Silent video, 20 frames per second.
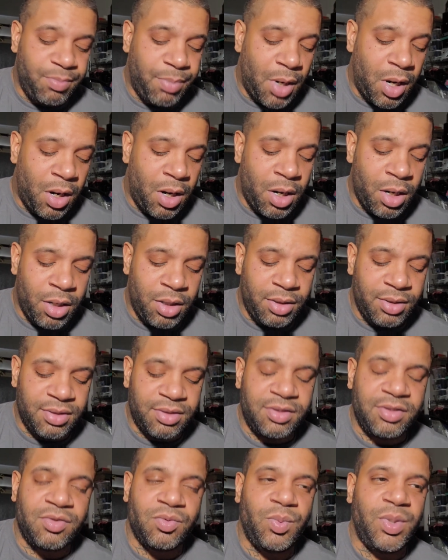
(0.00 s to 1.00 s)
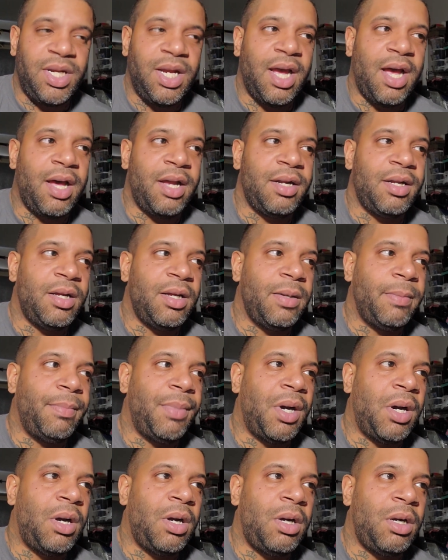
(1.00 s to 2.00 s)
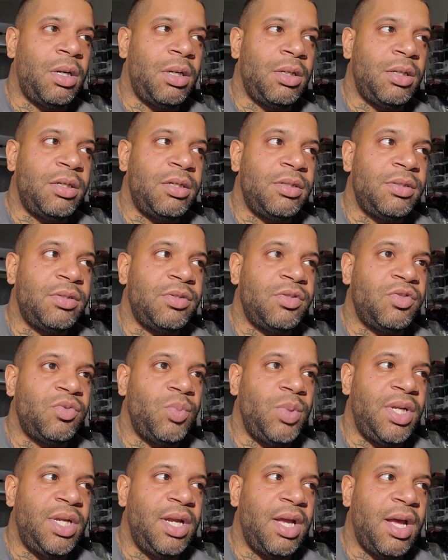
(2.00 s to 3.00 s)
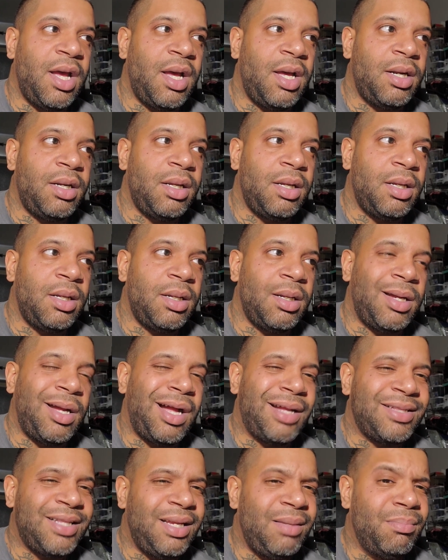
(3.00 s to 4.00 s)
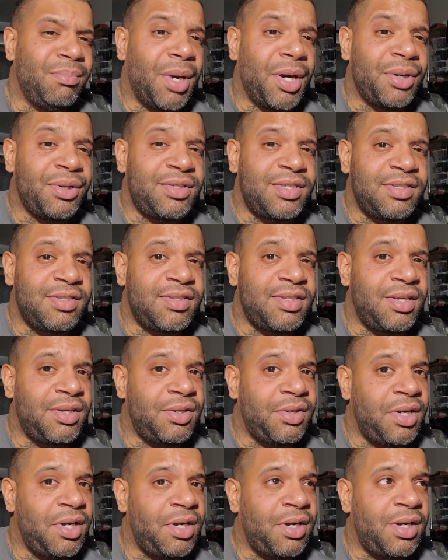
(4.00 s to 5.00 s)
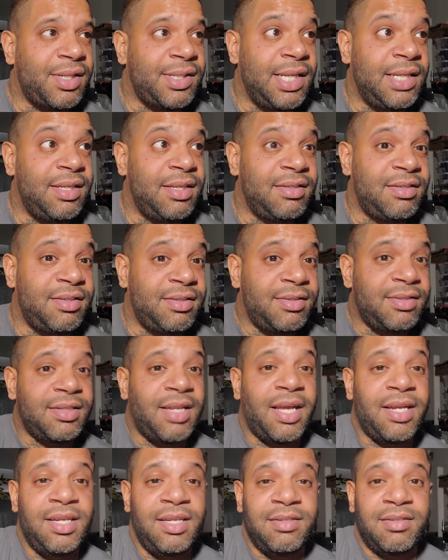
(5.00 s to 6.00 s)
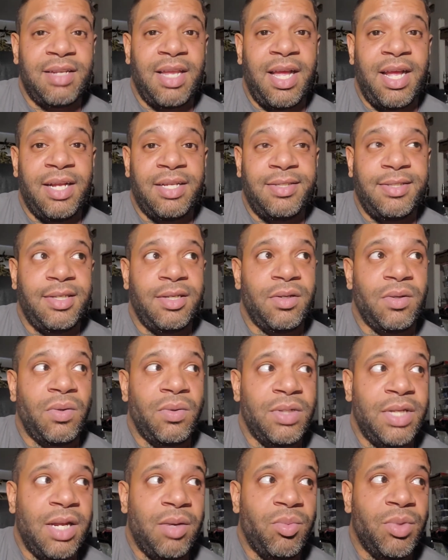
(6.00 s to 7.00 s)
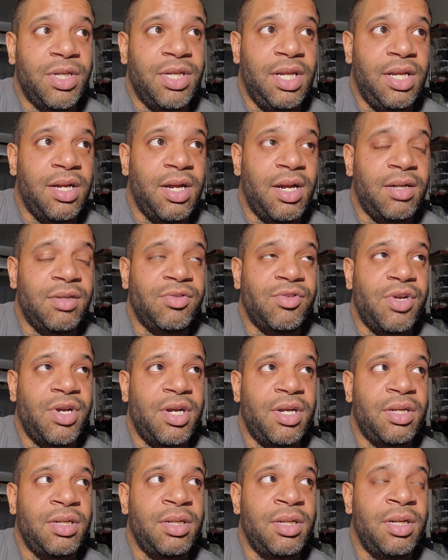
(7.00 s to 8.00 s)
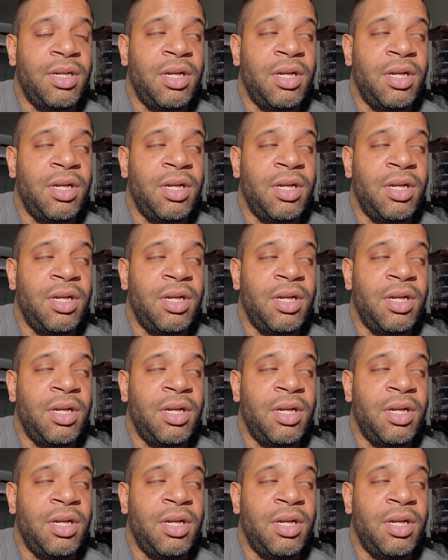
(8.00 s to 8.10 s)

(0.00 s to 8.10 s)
Barnes. We got Barnes. We got, I think Burks is still there. I think this is like his last year on that rookie contract.